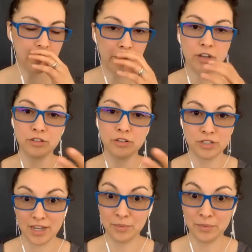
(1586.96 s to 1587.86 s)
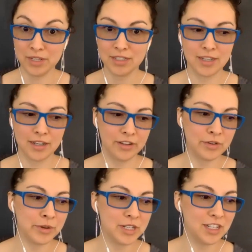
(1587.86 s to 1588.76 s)
on, just like we tell
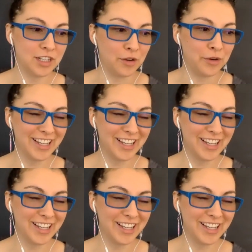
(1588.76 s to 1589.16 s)
everyone to do.